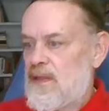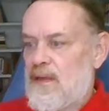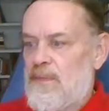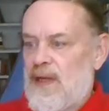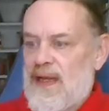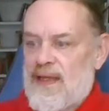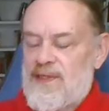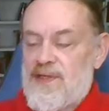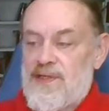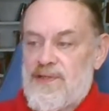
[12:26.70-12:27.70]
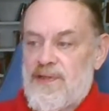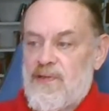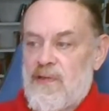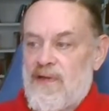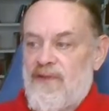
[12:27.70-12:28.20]
a black
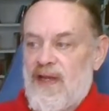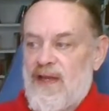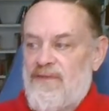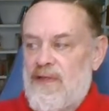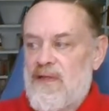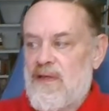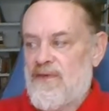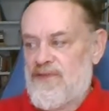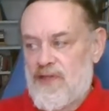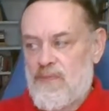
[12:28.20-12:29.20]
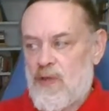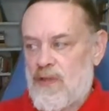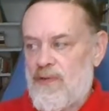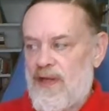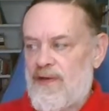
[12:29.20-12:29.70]
sisterhood of 11 of
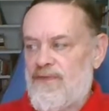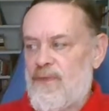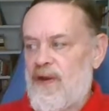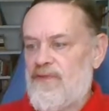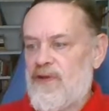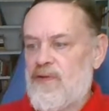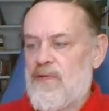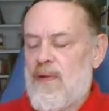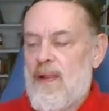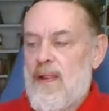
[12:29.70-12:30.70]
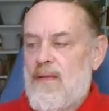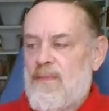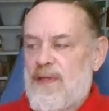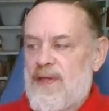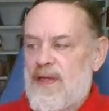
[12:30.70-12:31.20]
somewhat greater revenue,
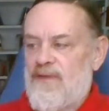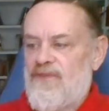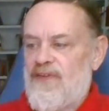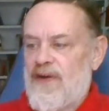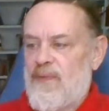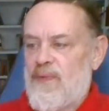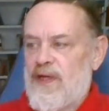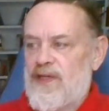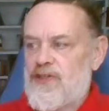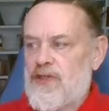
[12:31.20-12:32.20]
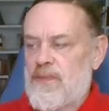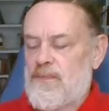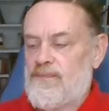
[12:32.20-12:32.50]
but not very rich.